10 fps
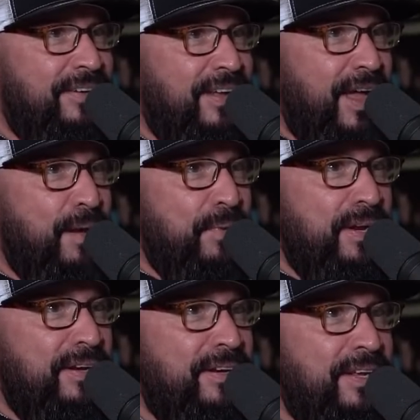I
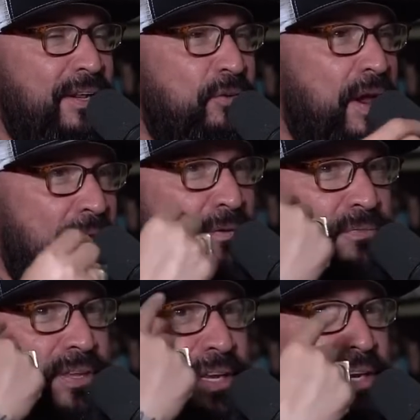mean, to have
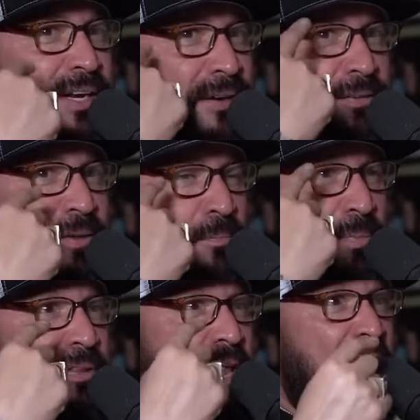the
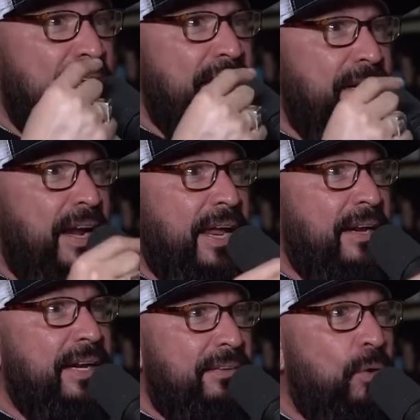mentality to like,
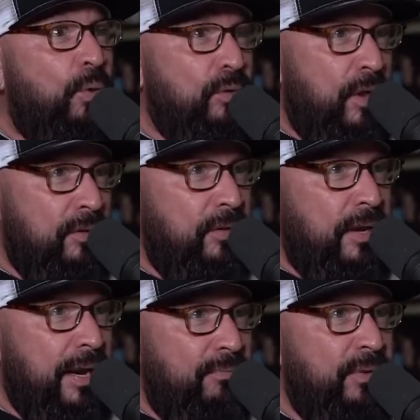let's hold on to
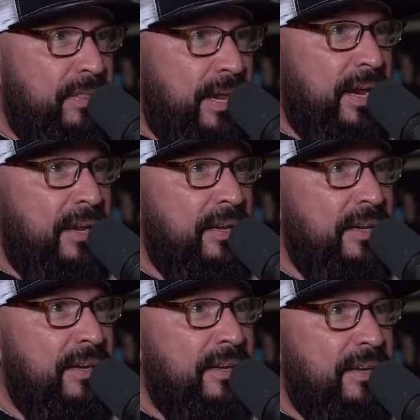everything.
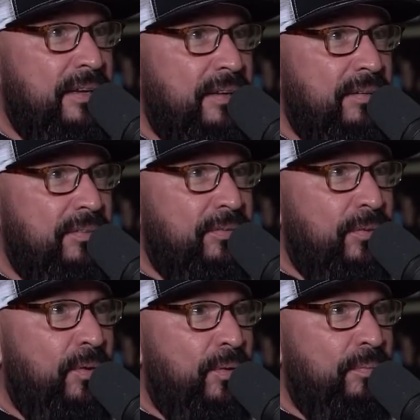
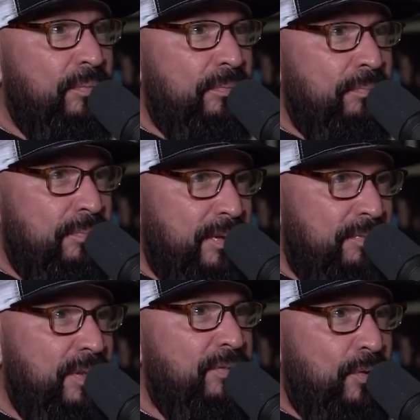So if
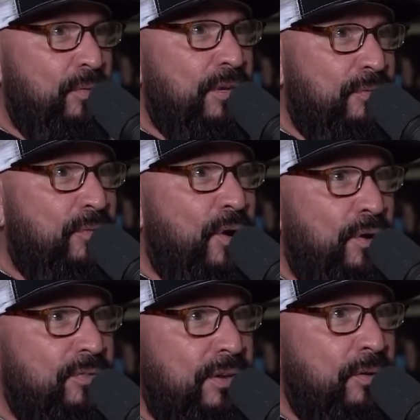this goes as far
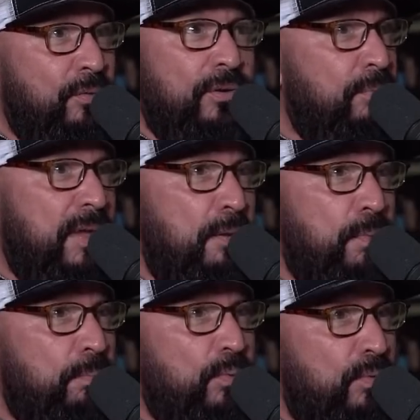as it goes, because many
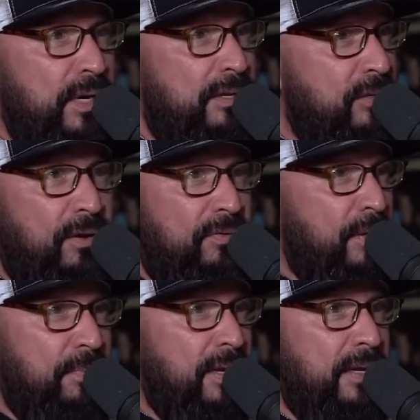people, when they start
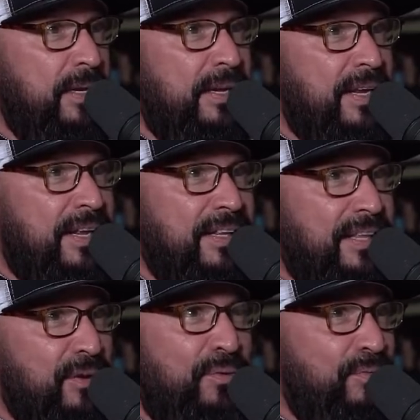something,
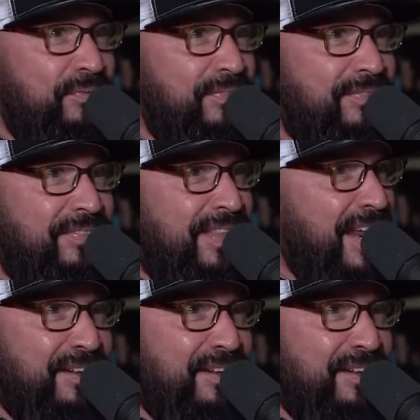they don't think